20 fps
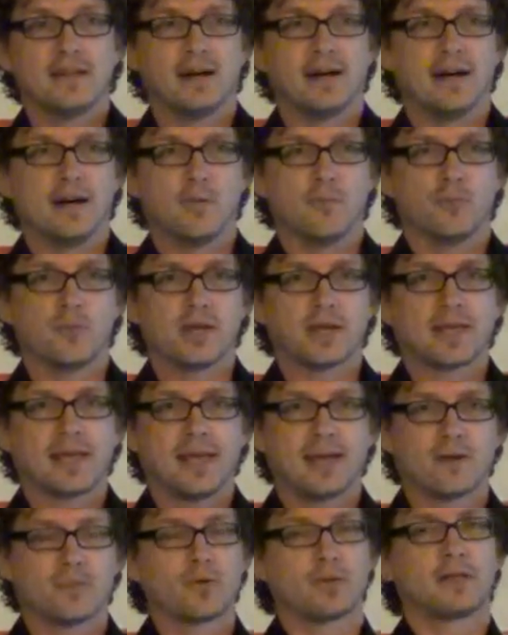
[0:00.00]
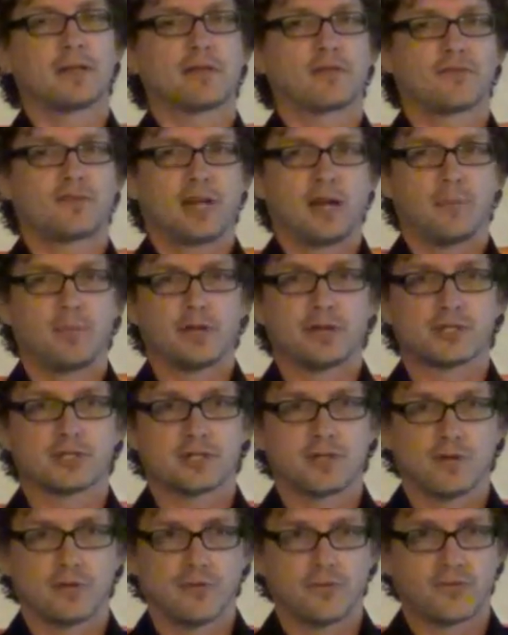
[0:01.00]
Um, we can't really
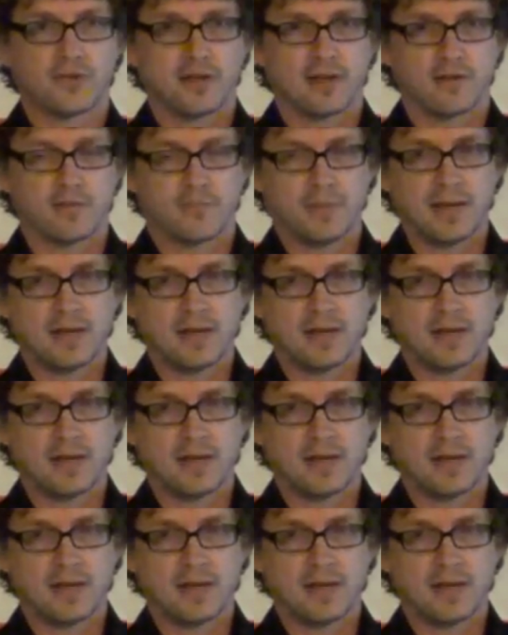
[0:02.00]
establish those as